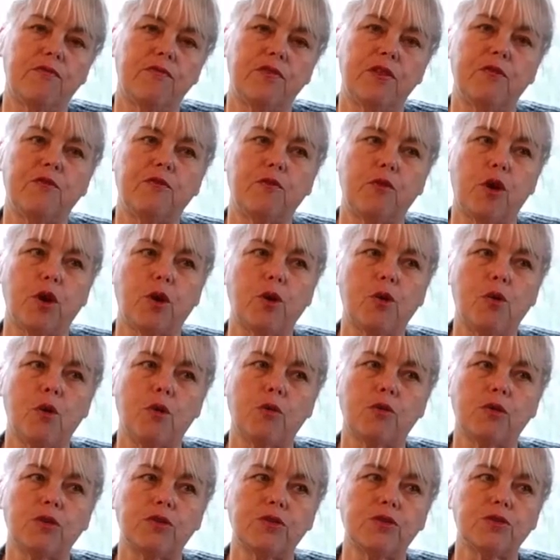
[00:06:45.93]
the 4
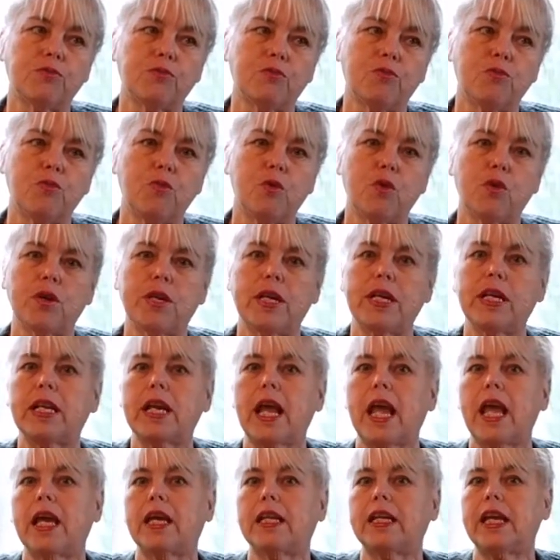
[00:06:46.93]
corners
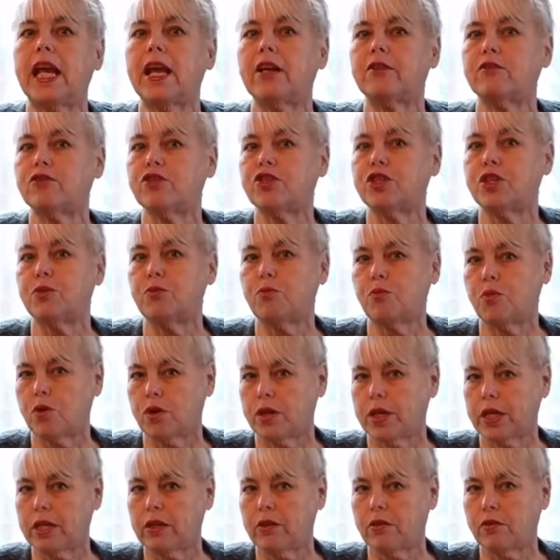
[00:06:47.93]
warding and energy
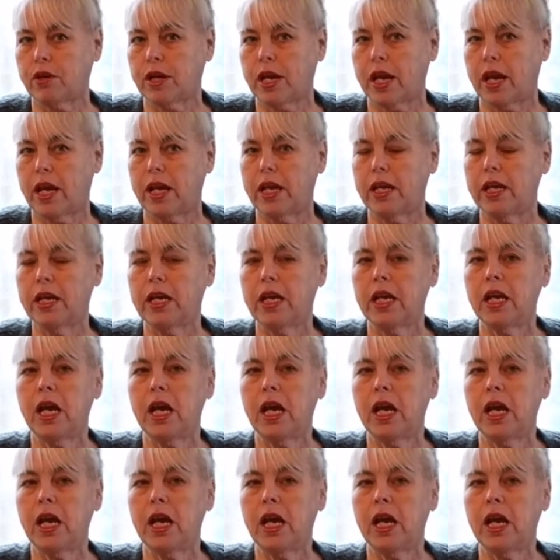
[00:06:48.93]
warding, okay?